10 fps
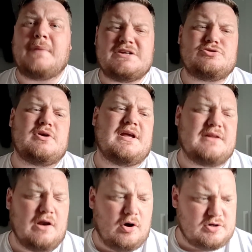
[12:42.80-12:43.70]
make sure you
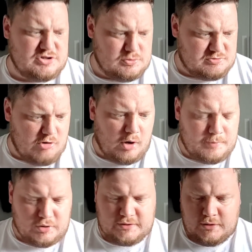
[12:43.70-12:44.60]
hit the like and
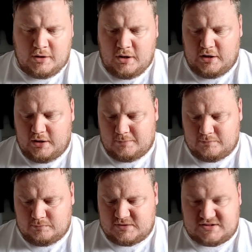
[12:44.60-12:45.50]
subscribe button.
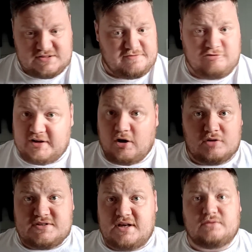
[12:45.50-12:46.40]
This is free
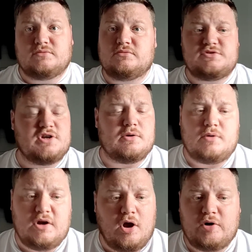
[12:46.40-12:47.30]
content,
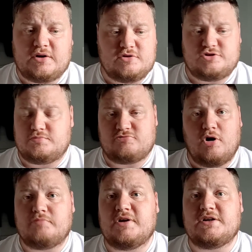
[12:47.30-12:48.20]
so a like and a
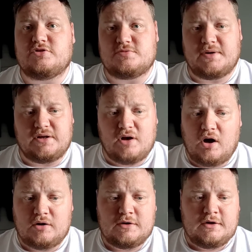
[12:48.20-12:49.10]
subscribe really does mean a
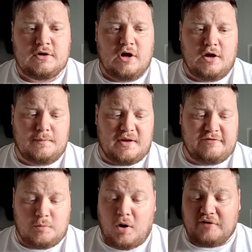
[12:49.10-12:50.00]
lot.
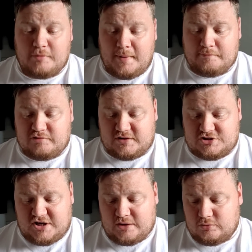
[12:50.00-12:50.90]
If you are a member of
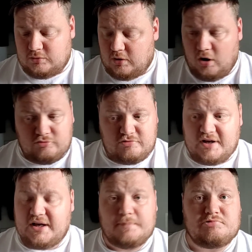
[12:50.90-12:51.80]
the channel, I
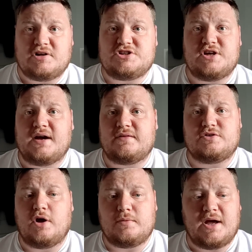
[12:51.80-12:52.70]
really appreciate
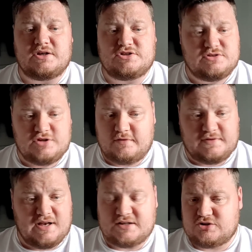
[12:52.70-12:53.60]
the donations
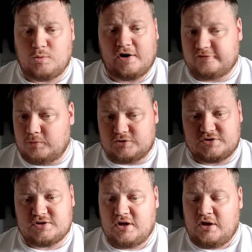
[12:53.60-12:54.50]
over the last 12
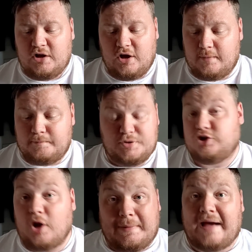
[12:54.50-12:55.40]
months. But
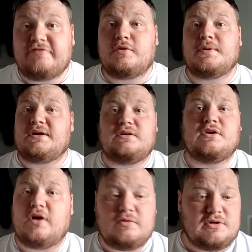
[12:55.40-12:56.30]
you don't have to be.
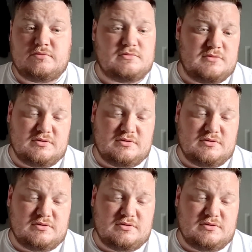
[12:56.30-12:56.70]
You know,